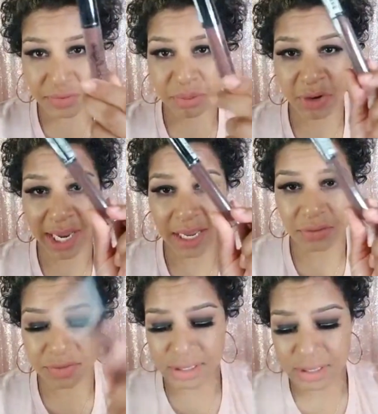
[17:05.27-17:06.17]

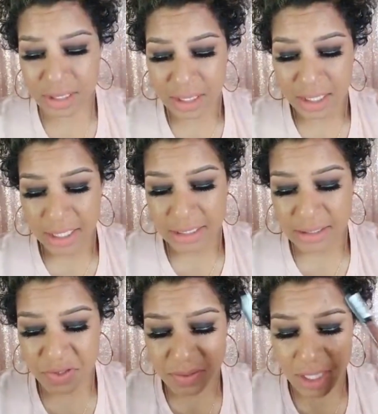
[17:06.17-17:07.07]
browns, and
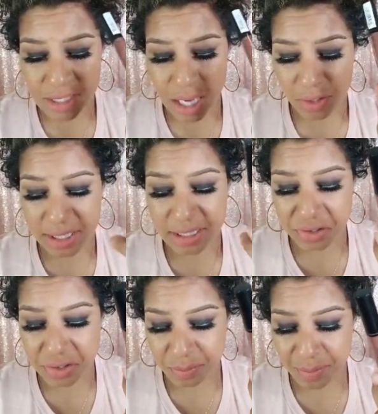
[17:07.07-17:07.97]
so sometimes and these
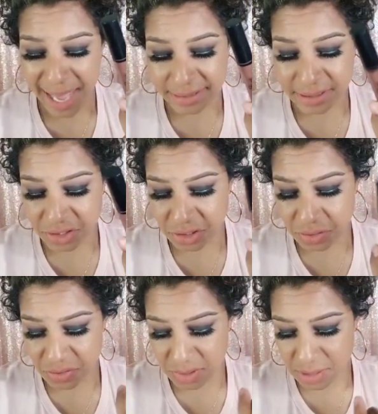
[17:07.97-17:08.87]
are mattes too,
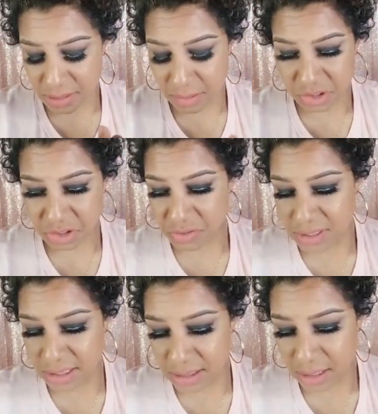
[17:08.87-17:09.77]
so sometimes I would just use
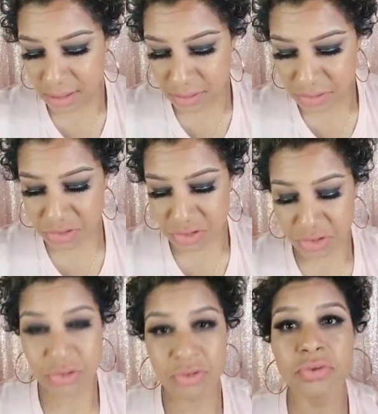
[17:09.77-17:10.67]
these colors
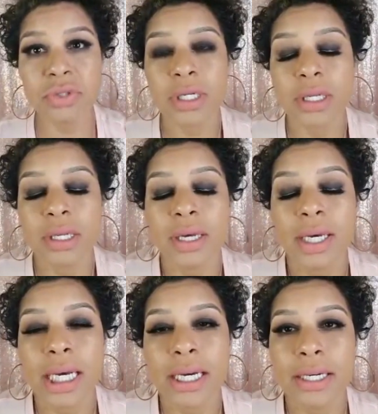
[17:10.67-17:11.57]
to
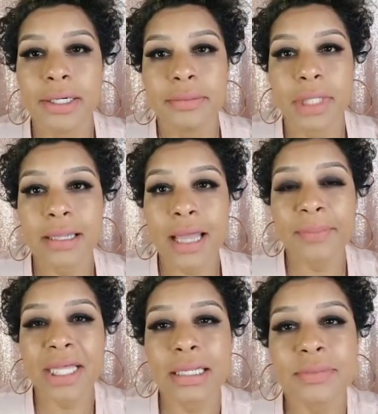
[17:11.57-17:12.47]
line
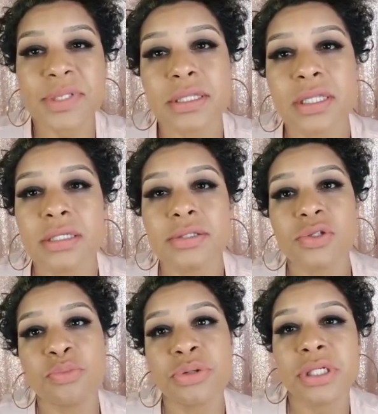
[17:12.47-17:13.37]
my lips and then
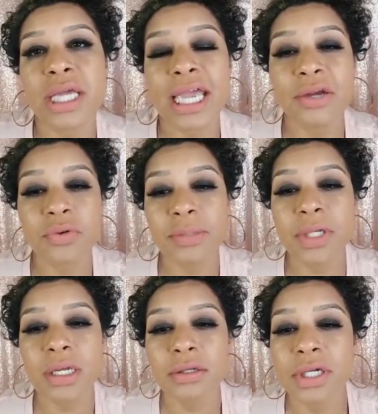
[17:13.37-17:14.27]
to put a cream
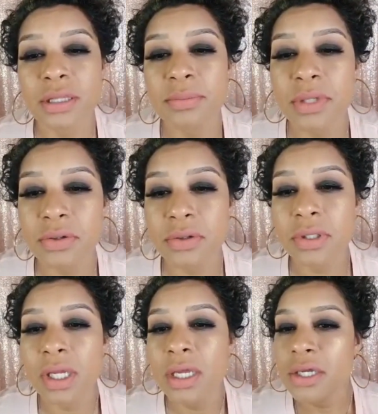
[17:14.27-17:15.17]
color in the middle.
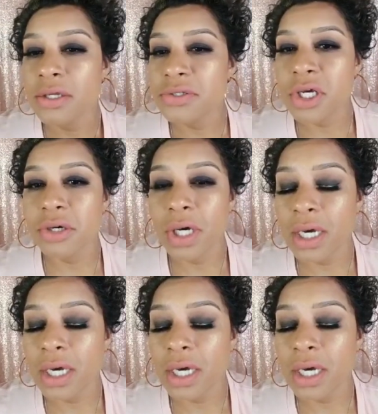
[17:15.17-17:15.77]
So